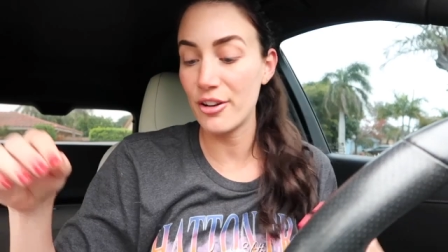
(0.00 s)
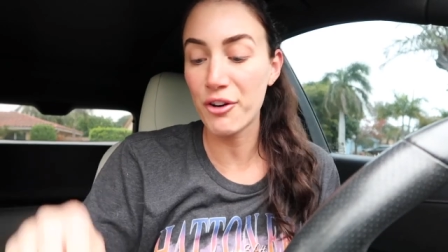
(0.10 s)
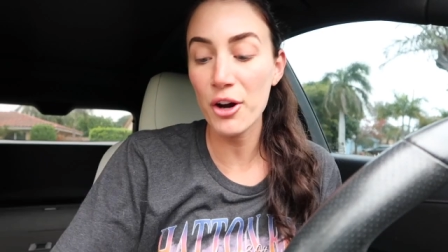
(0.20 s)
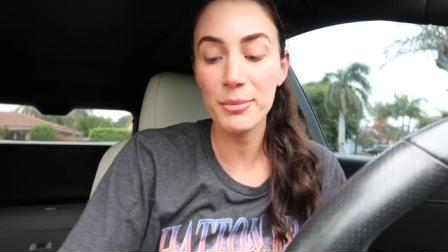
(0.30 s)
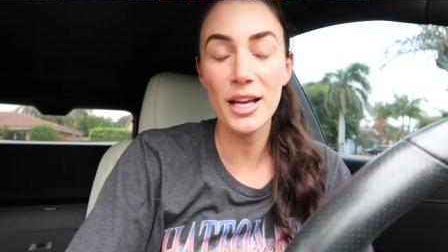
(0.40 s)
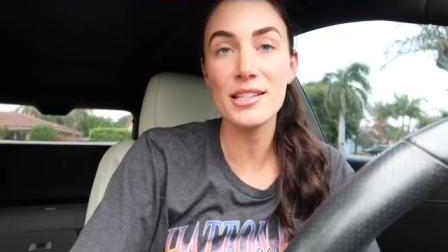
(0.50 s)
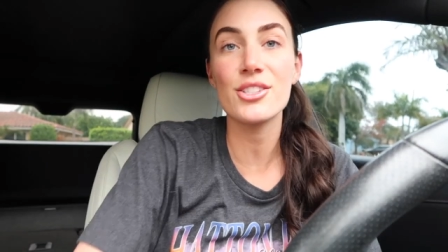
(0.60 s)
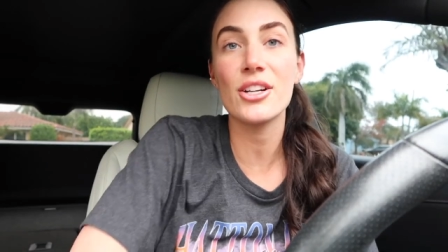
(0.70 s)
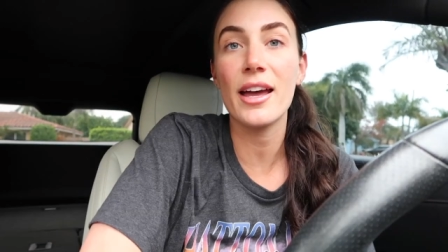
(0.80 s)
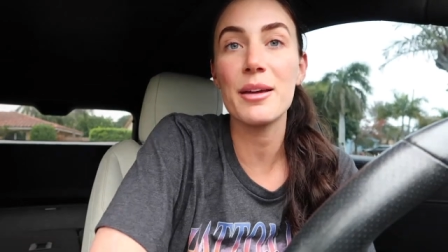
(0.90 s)
from
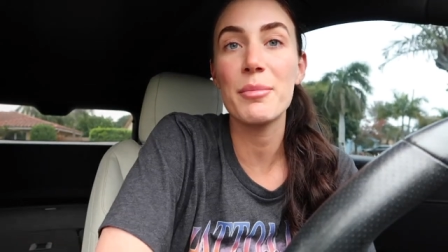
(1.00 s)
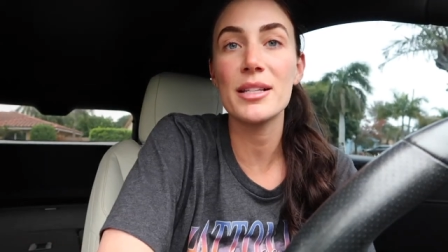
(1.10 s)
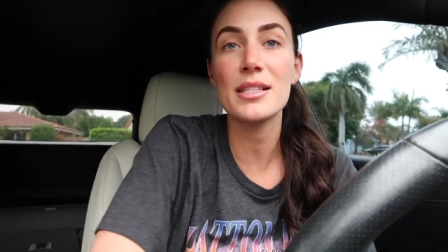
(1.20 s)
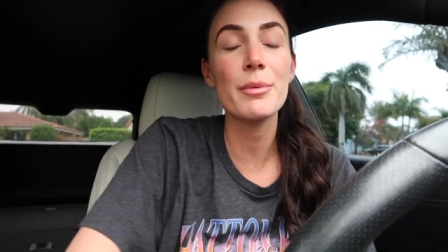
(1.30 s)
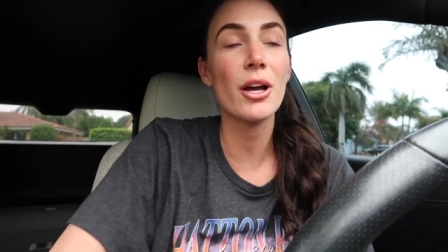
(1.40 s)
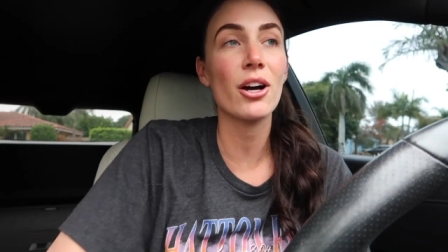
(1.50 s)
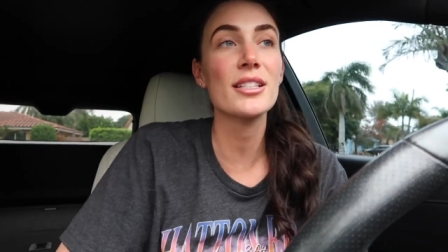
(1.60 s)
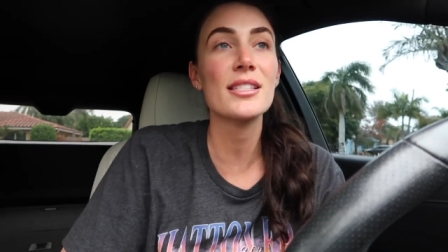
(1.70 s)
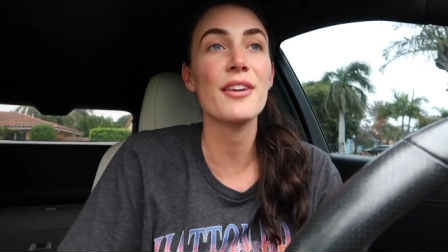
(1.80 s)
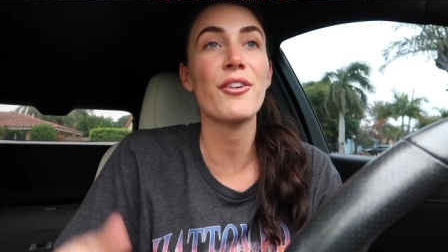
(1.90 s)
yesterday, but to be
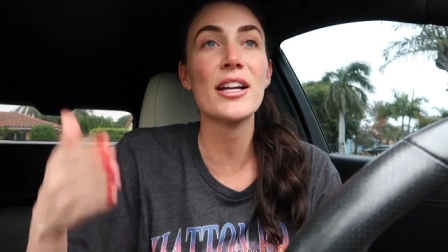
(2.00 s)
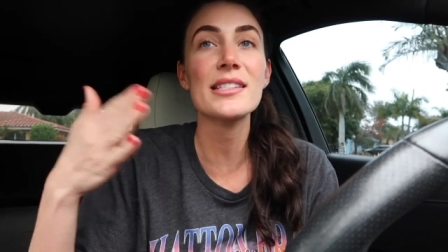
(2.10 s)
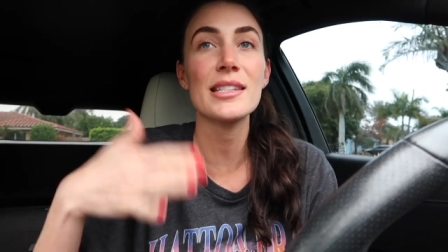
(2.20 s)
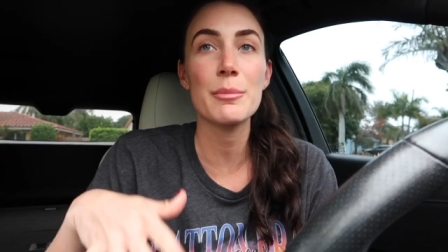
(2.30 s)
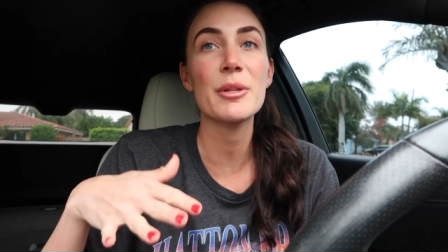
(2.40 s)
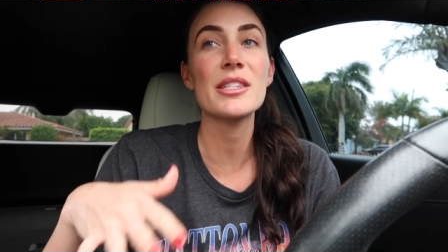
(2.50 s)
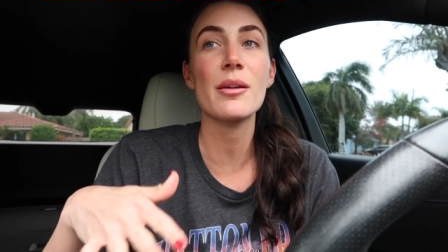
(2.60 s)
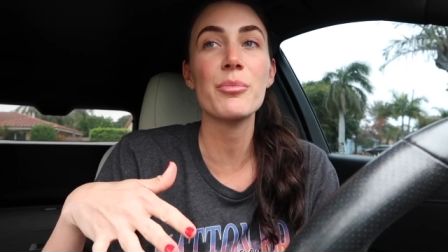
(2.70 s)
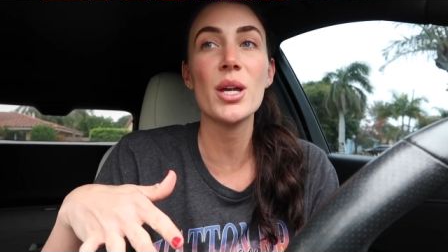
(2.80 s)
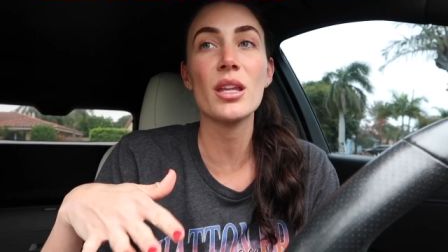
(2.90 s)
honest, if I sleep in
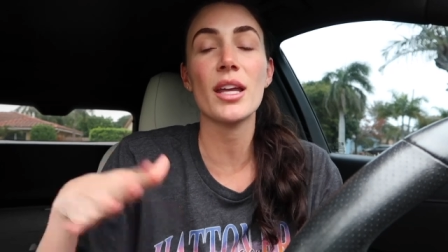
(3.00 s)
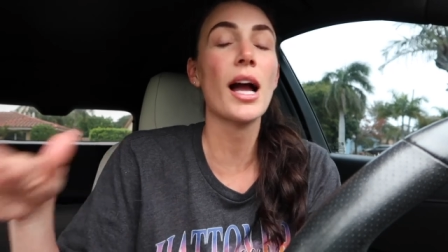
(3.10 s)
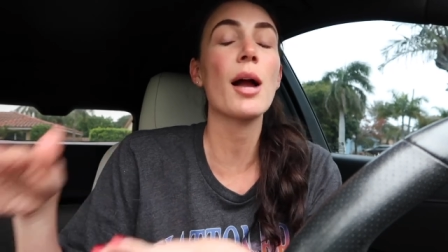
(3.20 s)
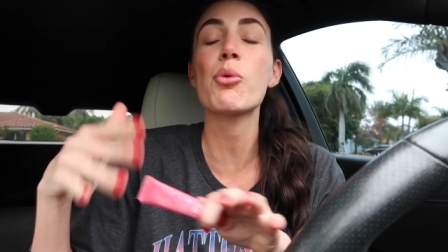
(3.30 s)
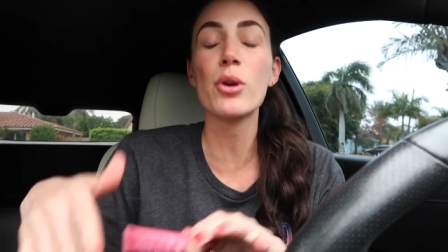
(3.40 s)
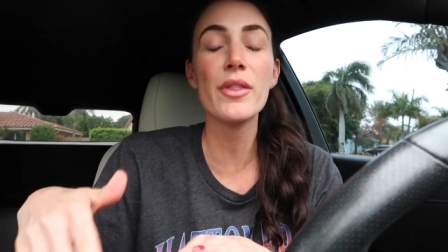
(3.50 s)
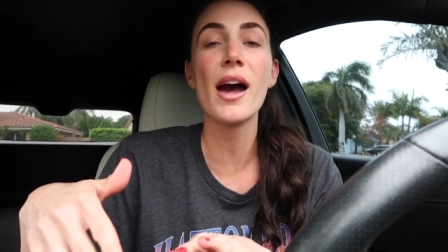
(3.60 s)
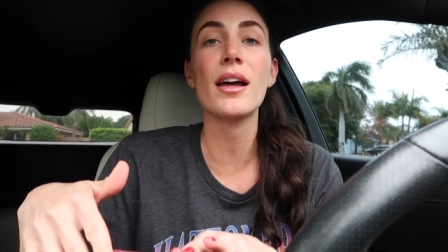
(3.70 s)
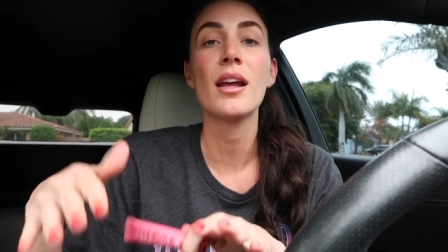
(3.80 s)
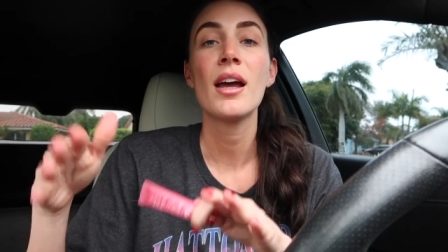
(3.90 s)
something, like I wore
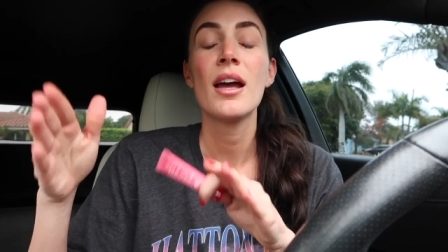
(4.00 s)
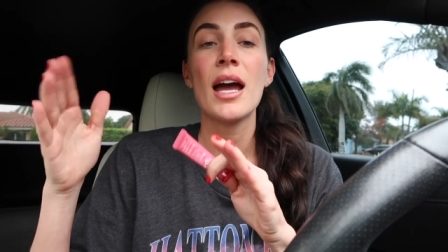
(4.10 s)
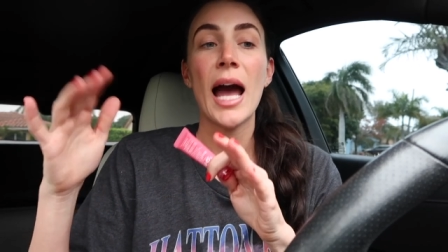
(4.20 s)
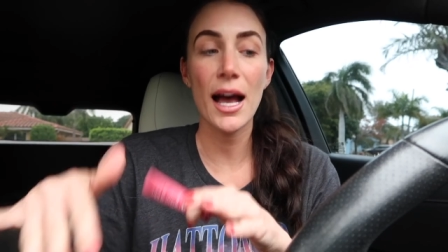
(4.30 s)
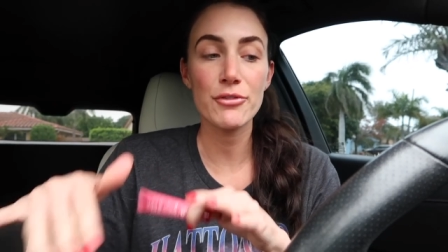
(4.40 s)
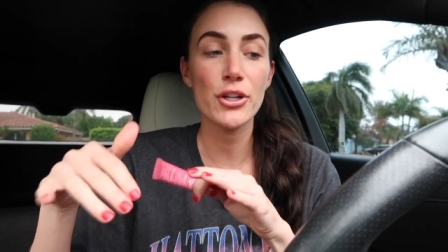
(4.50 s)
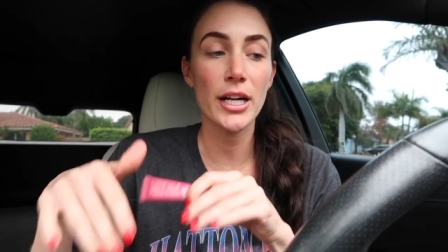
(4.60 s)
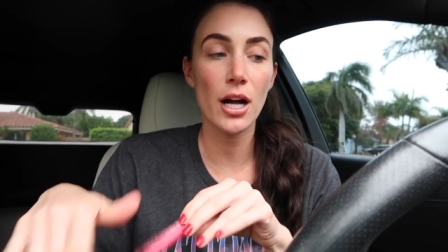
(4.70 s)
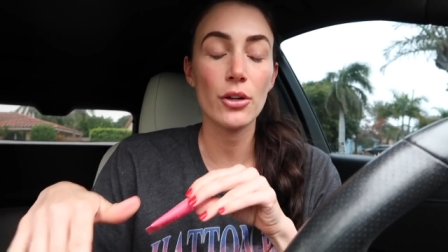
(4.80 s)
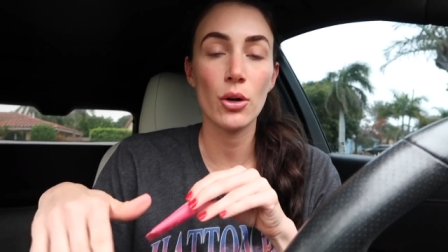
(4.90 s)
that after I
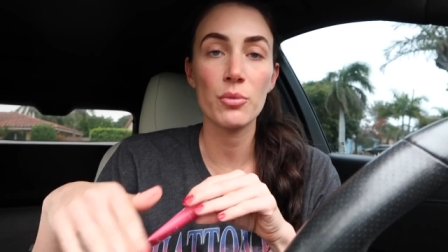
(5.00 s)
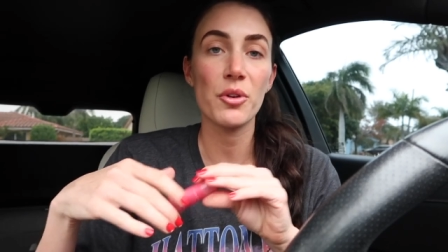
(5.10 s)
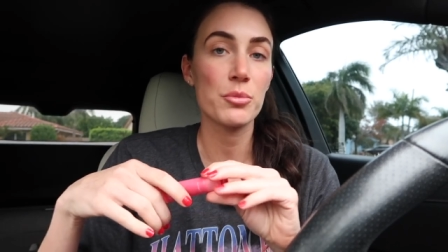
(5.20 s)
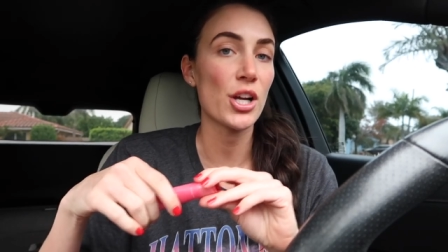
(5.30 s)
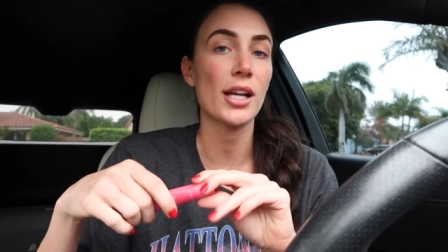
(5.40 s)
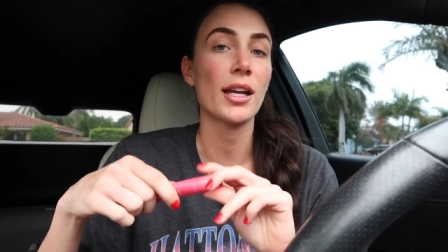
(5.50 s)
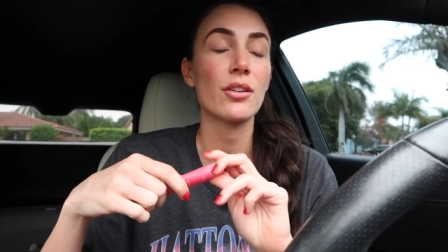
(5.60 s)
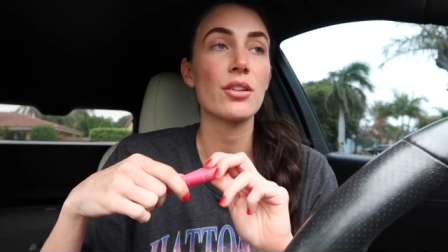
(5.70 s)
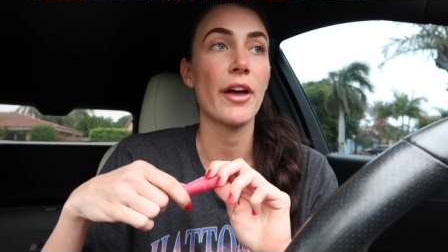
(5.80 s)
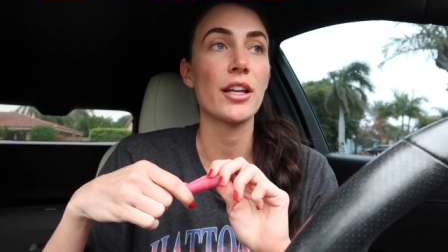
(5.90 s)
got home from checking
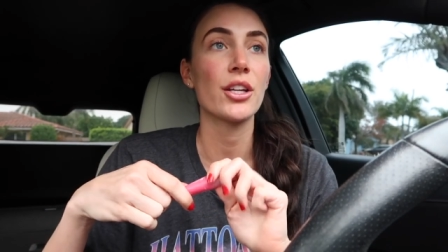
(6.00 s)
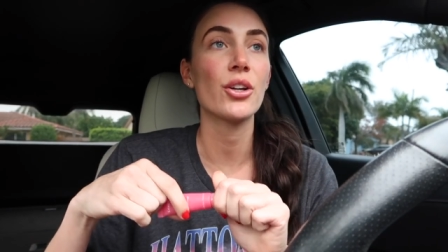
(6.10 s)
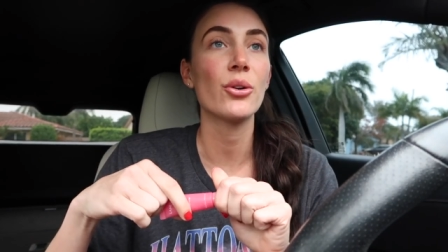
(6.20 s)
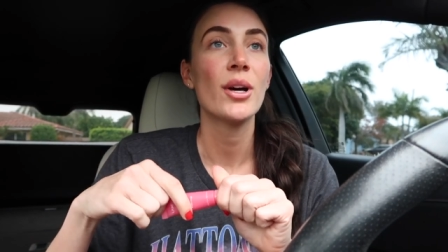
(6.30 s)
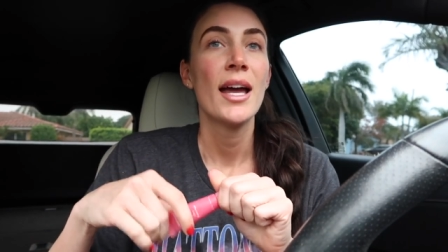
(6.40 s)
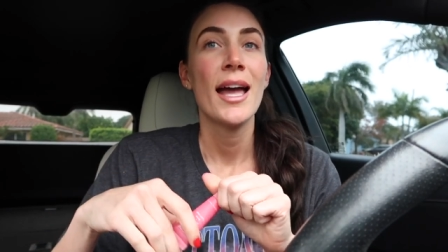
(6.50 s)
out the venue,